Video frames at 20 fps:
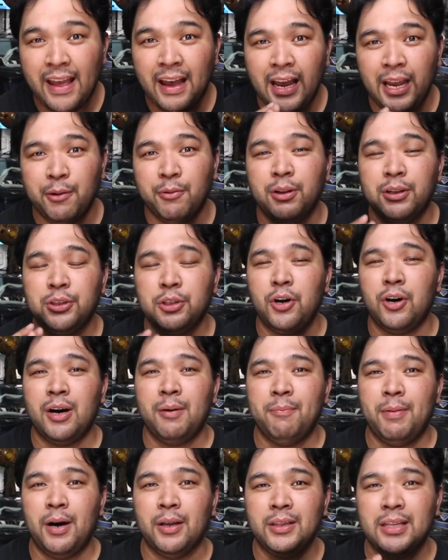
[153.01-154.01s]
I will talk
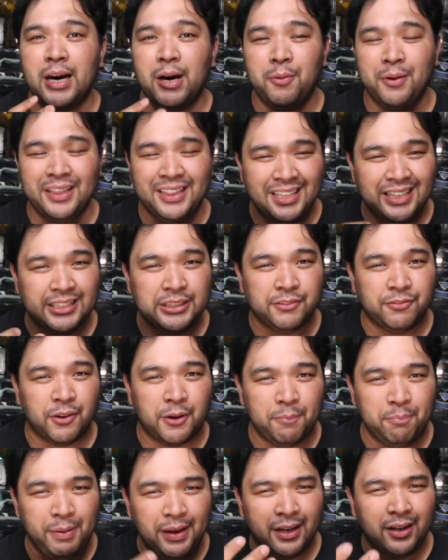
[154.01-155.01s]
about how it is
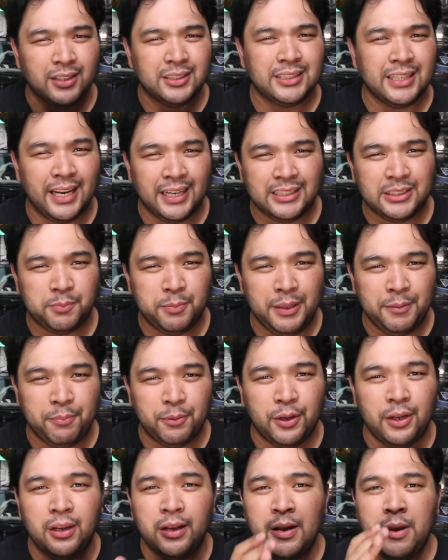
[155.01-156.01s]
for bigger sized
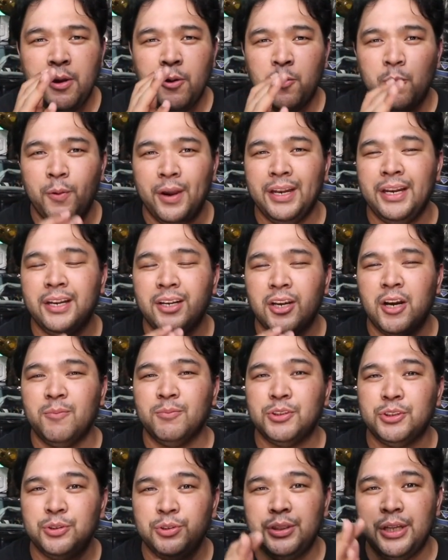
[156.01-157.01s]
people when it
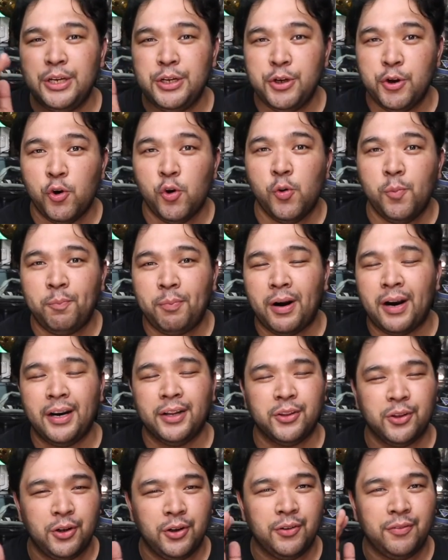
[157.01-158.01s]
comes to the no
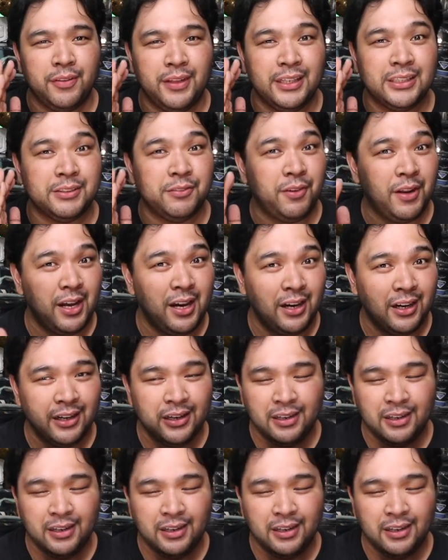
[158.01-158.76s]
part of this vlog.